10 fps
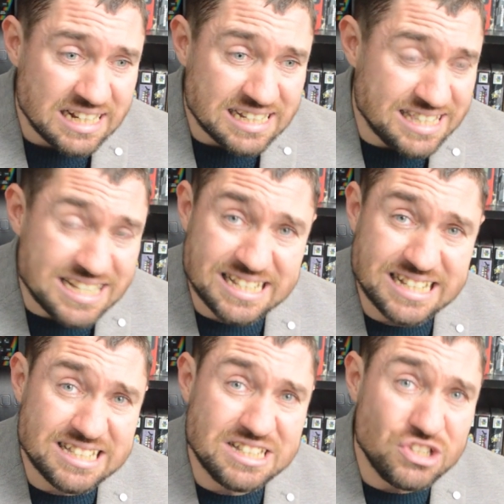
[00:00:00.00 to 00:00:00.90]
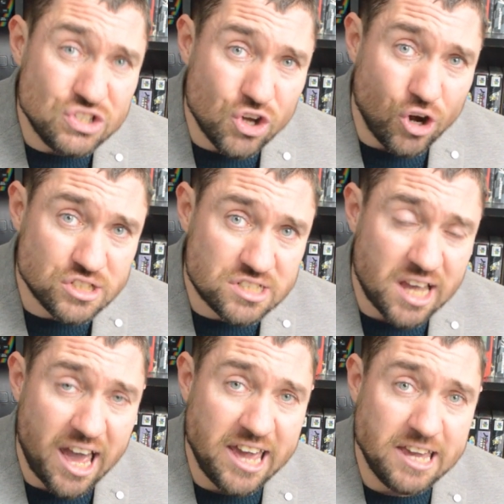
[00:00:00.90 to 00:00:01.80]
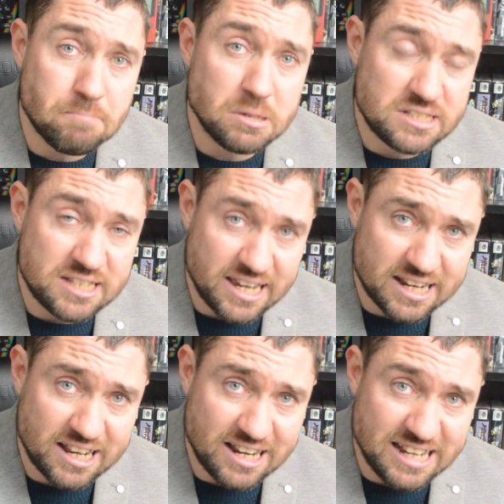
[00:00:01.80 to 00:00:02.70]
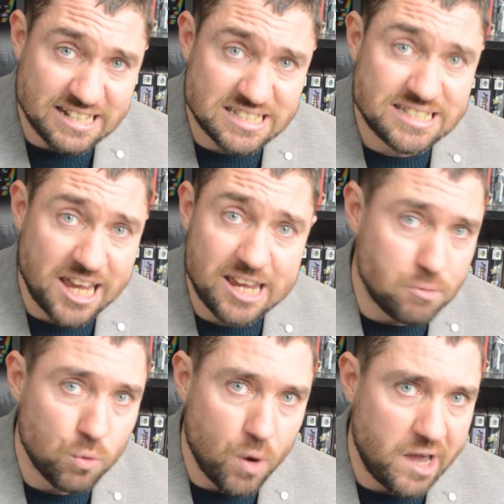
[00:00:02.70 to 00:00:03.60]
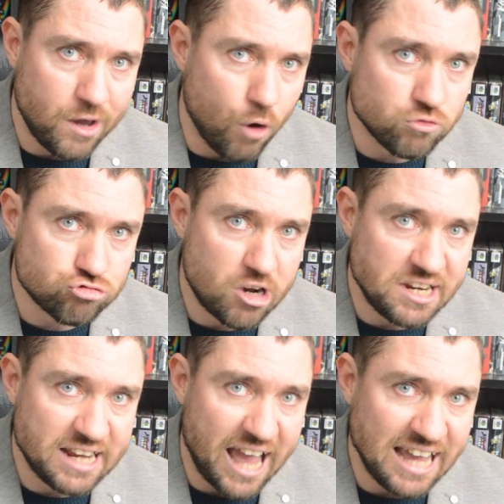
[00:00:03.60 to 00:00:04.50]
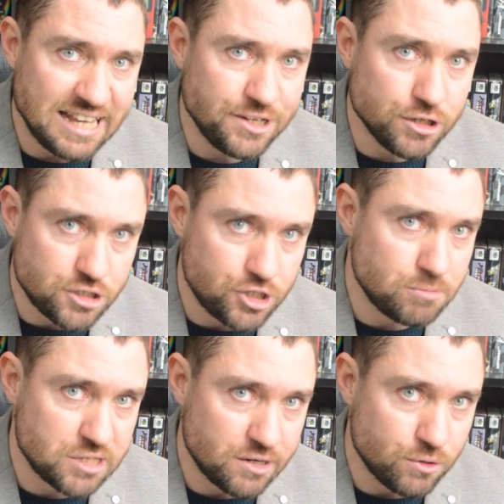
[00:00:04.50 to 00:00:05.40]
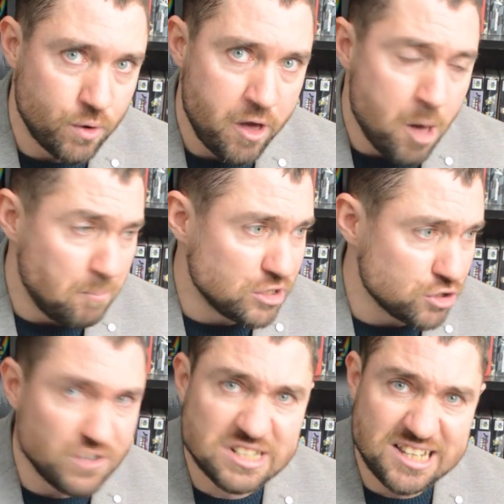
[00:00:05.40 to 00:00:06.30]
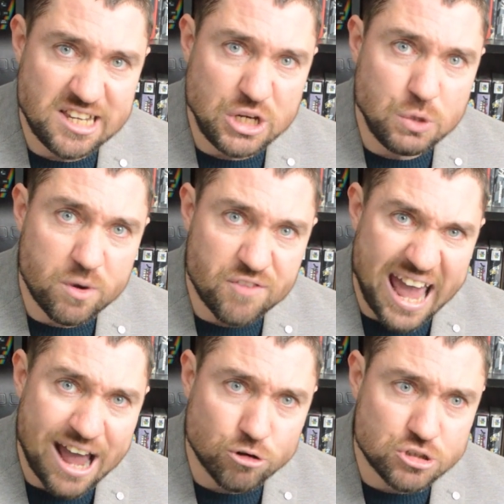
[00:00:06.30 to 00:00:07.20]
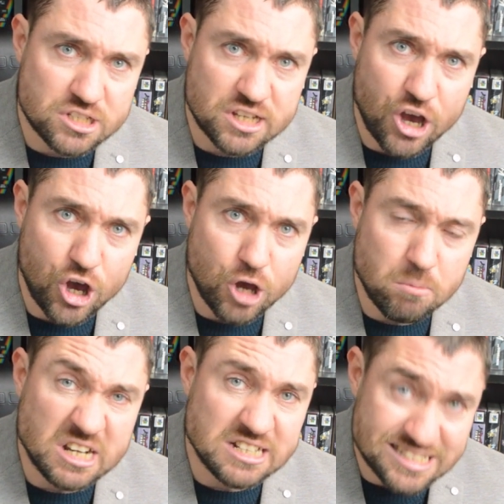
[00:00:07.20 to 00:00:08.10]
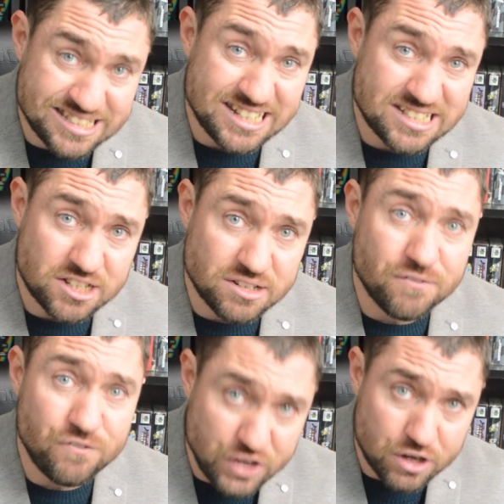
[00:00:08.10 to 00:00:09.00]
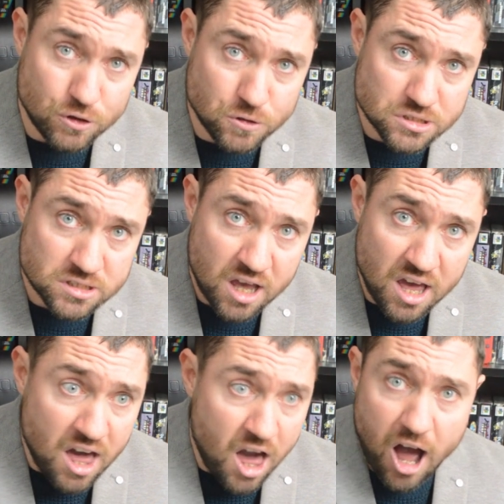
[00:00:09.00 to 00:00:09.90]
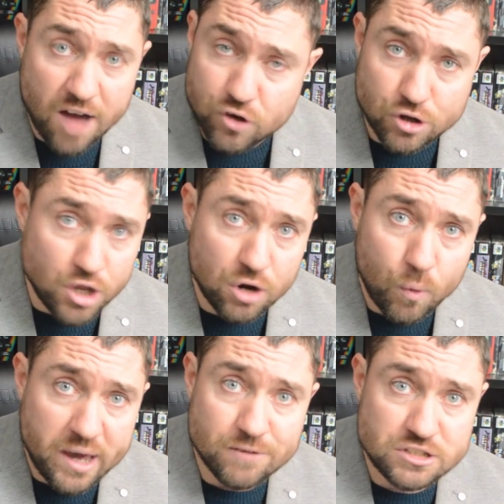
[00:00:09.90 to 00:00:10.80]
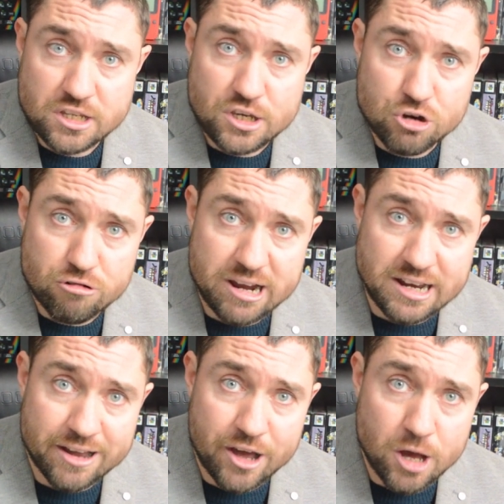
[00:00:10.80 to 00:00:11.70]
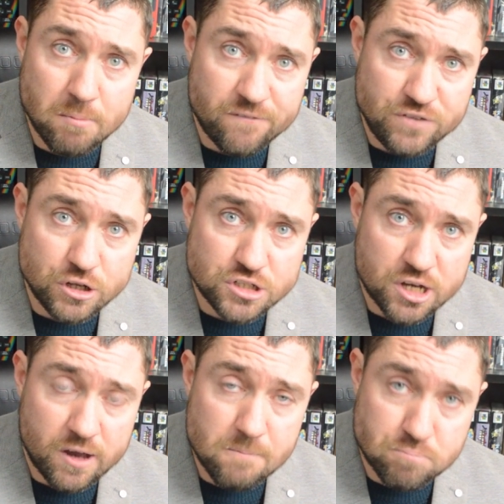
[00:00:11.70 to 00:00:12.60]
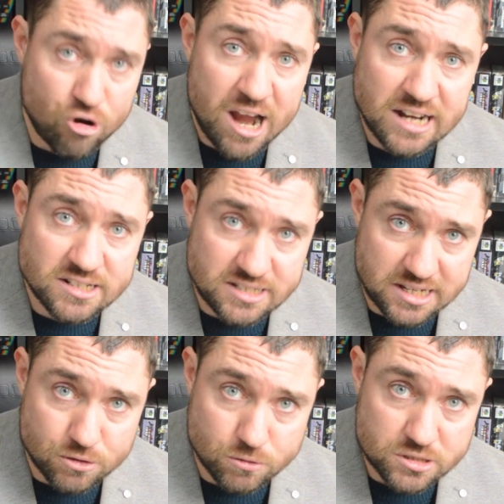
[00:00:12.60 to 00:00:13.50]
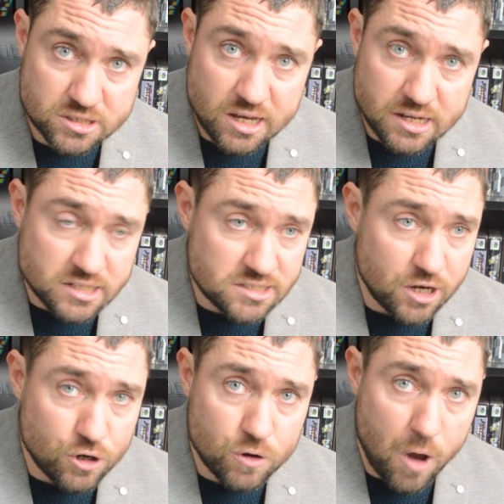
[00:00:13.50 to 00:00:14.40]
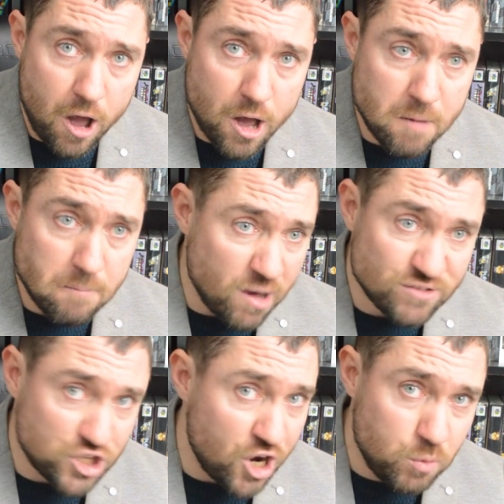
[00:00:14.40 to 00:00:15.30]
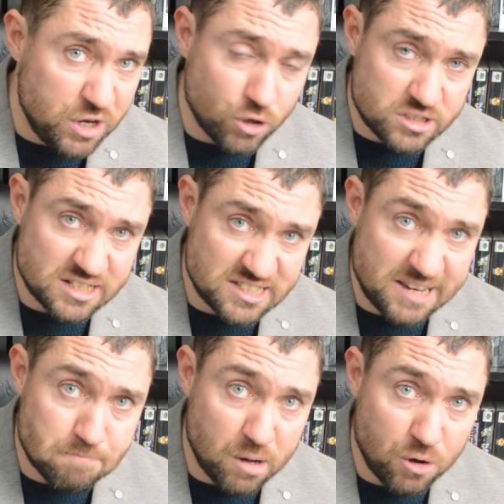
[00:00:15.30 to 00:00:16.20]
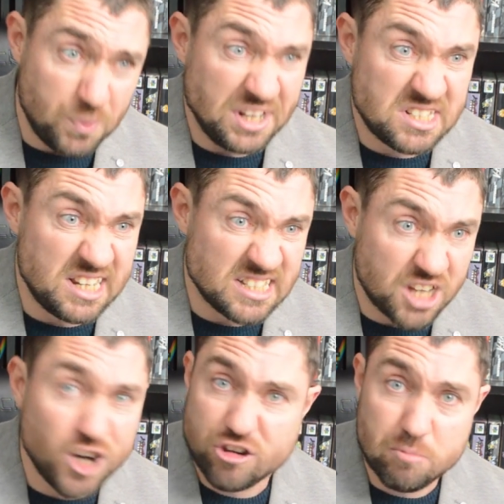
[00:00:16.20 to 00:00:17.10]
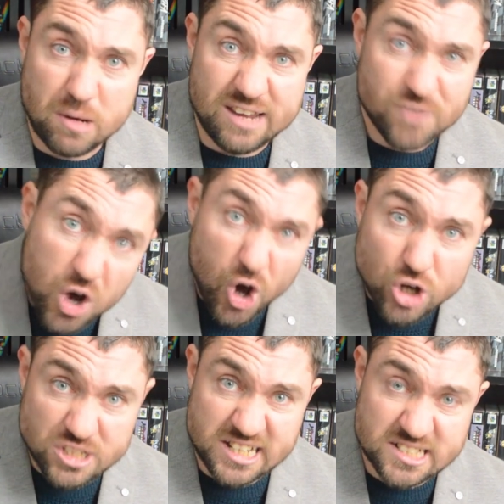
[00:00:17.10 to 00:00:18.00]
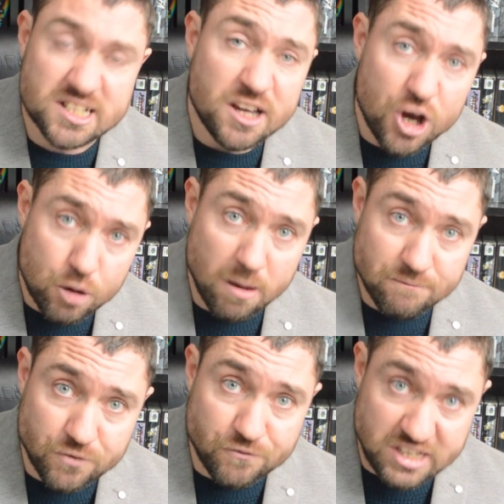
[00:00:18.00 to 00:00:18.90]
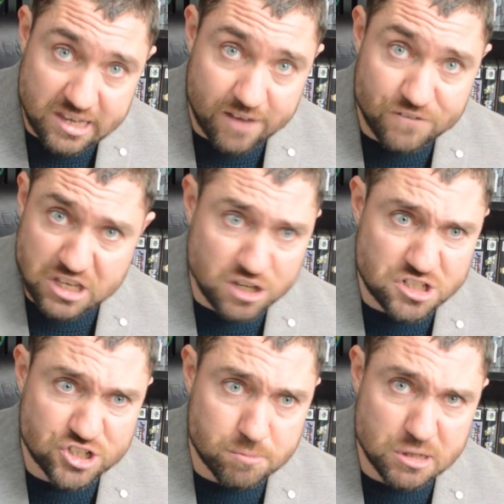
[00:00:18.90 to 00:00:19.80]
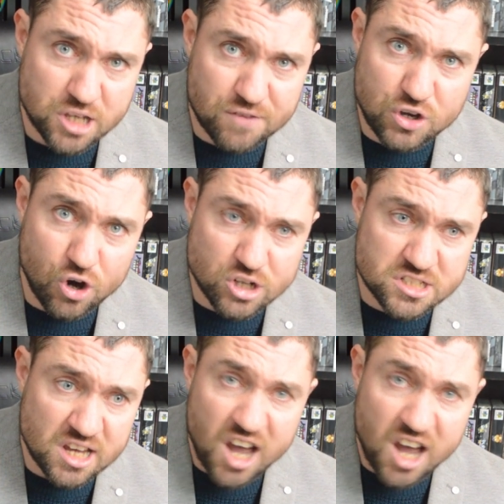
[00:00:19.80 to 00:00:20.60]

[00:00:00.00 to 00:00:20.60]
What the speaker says: this is not a particularly stable way of running a YouTube channel, because obviously without consistent views, I've got no way of securing future brand deals. So by the time we got to December, which is arguably the hottest month of the year for YouTubers, I've got